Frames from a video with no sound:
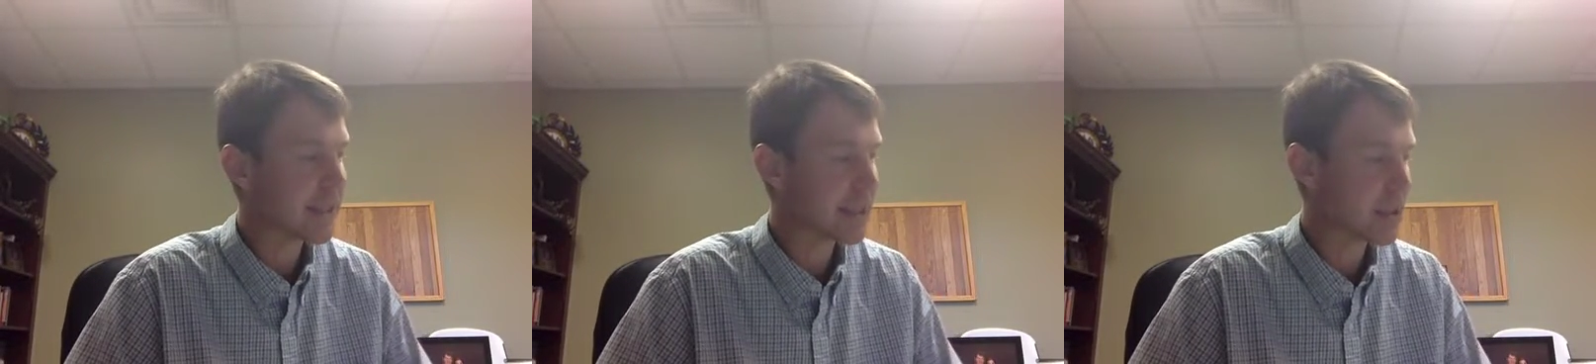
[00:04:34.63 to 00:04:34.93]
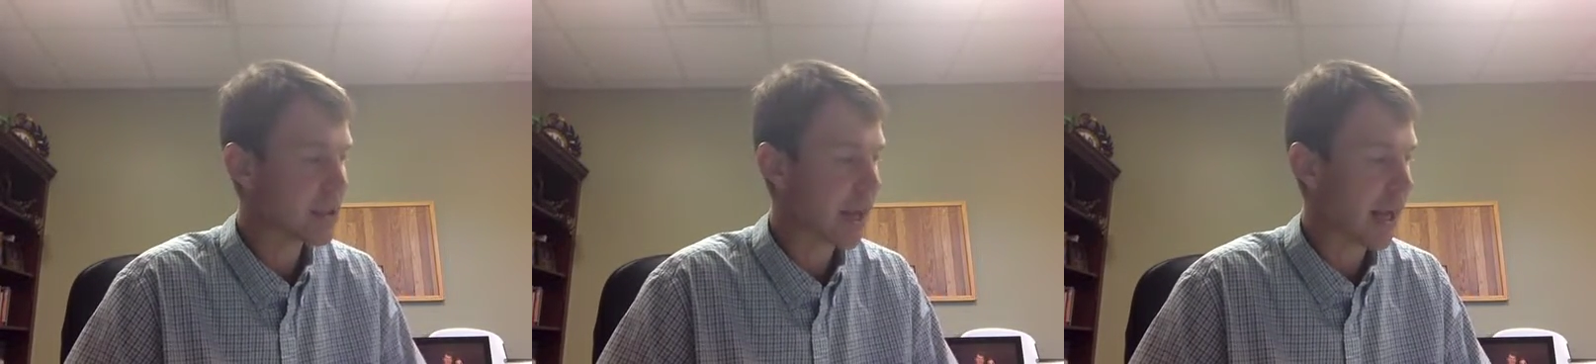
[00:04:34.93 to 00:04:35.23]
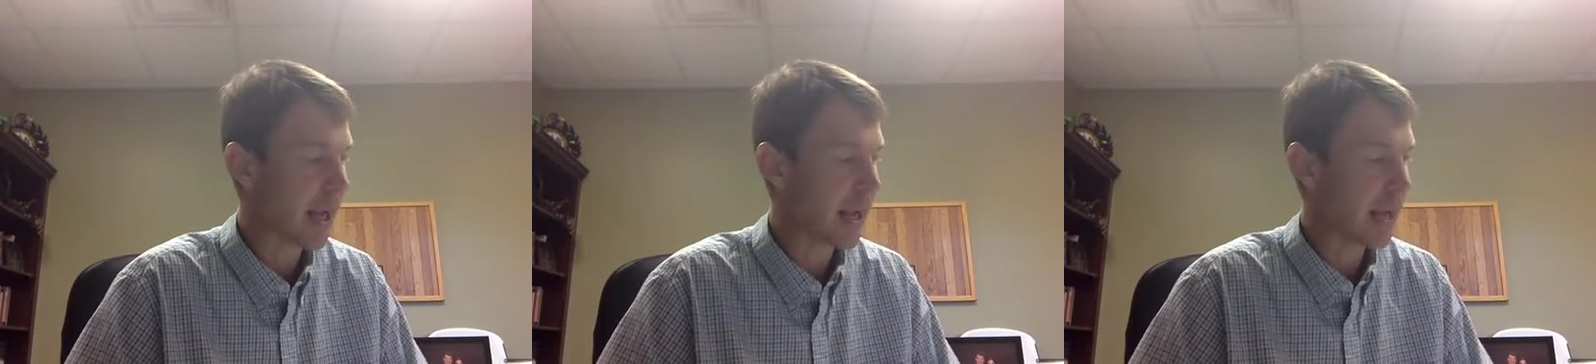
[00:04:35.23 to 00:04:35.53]
just
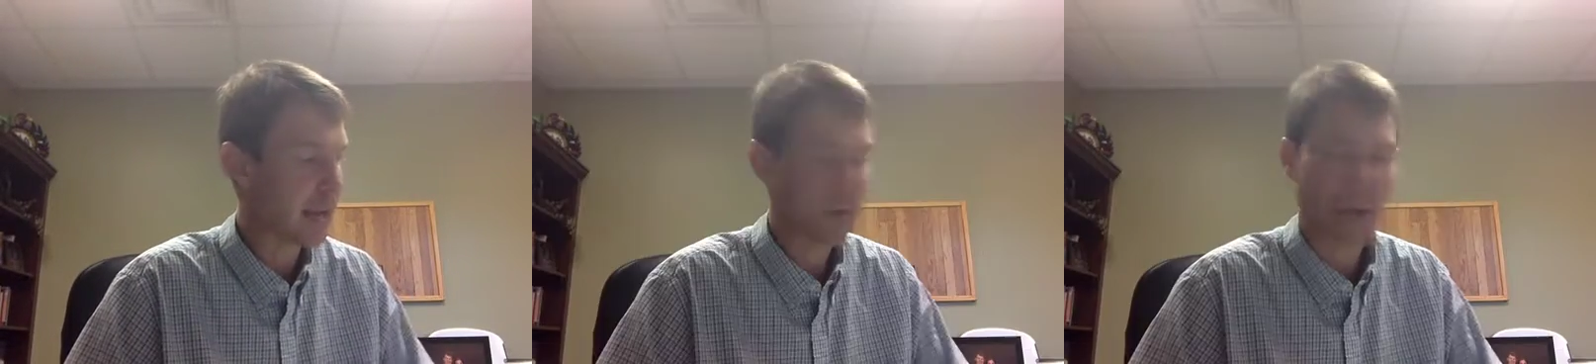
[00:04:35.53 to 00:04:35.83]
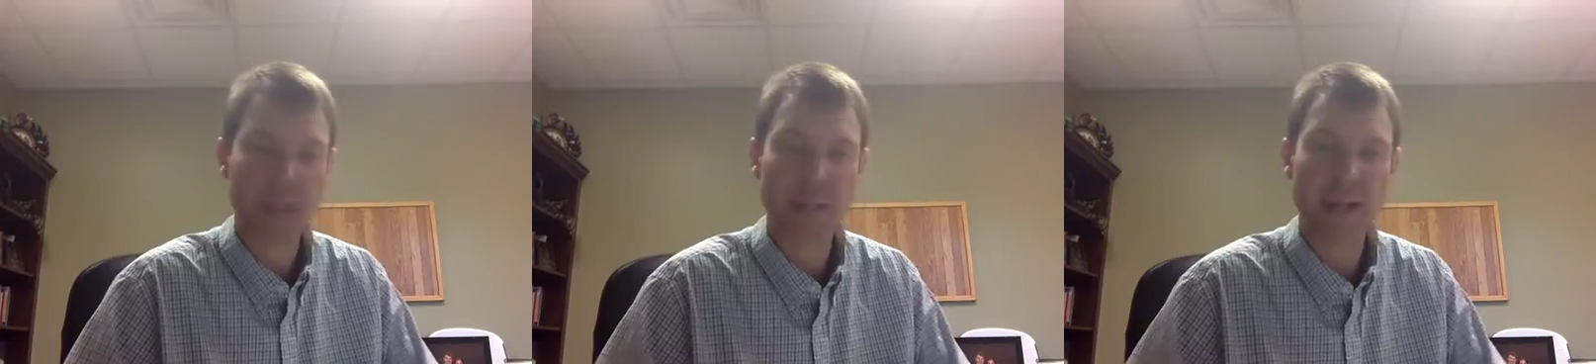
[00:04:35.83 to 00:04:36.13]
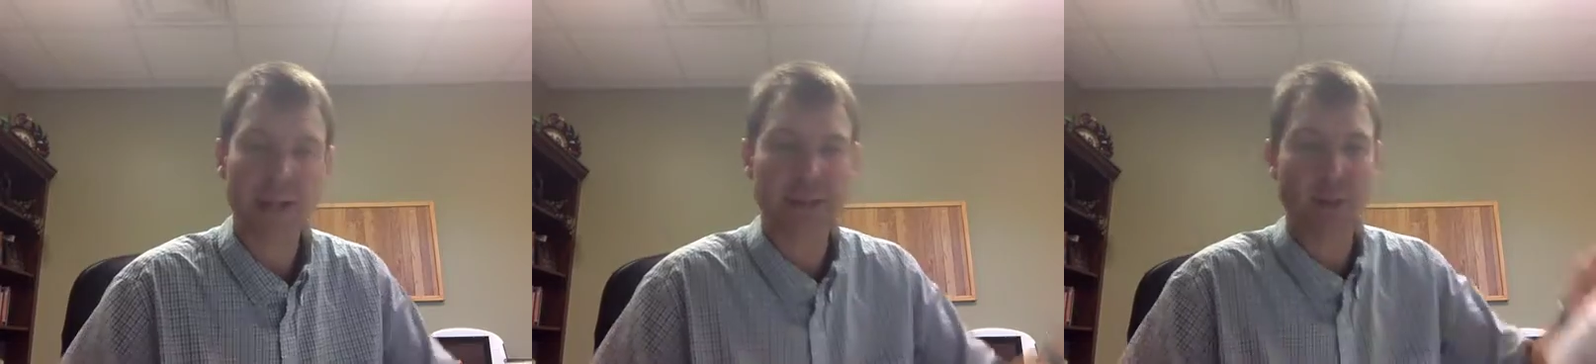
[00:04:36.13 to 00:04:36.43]
try to
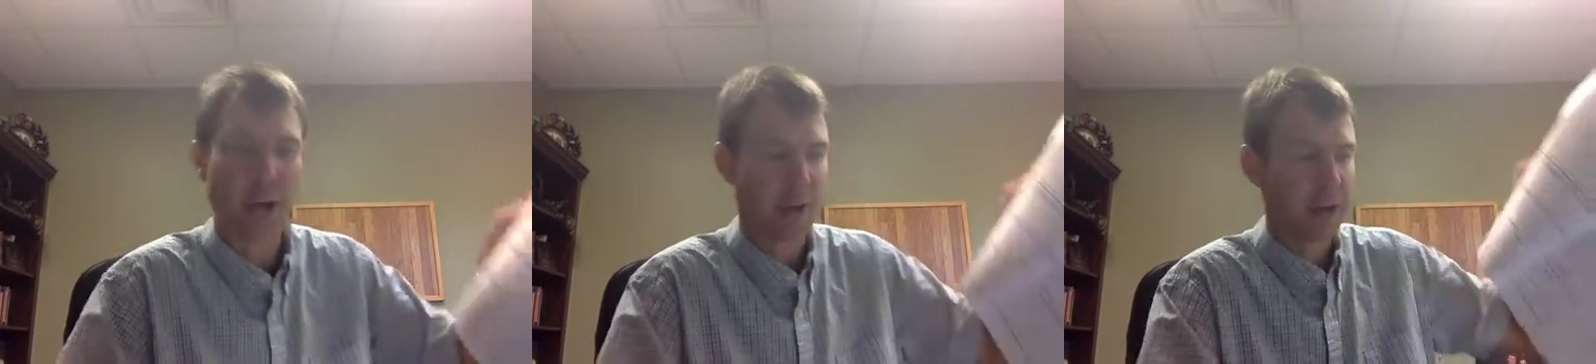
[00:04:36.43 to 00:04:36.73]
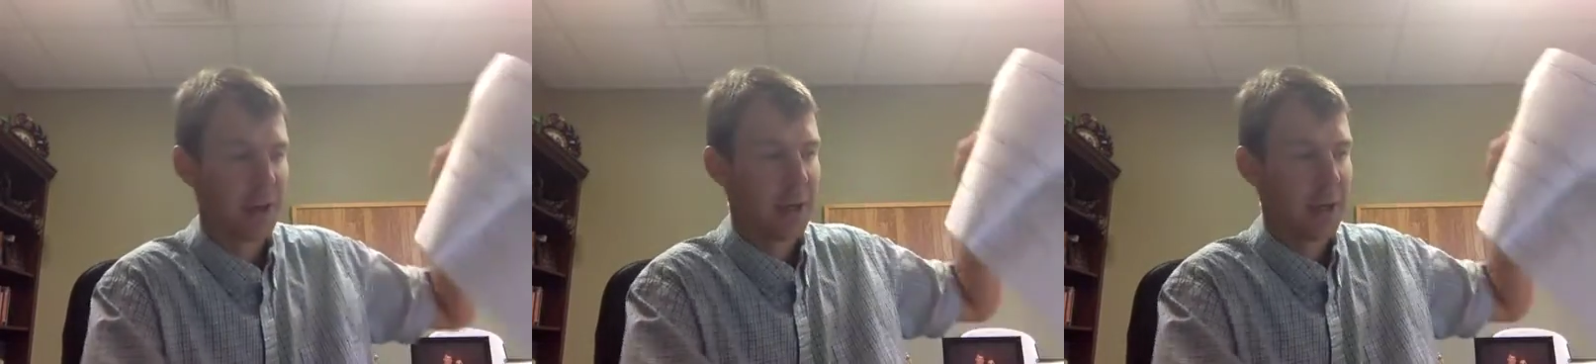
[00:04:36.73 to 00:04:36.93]
pronounce the word.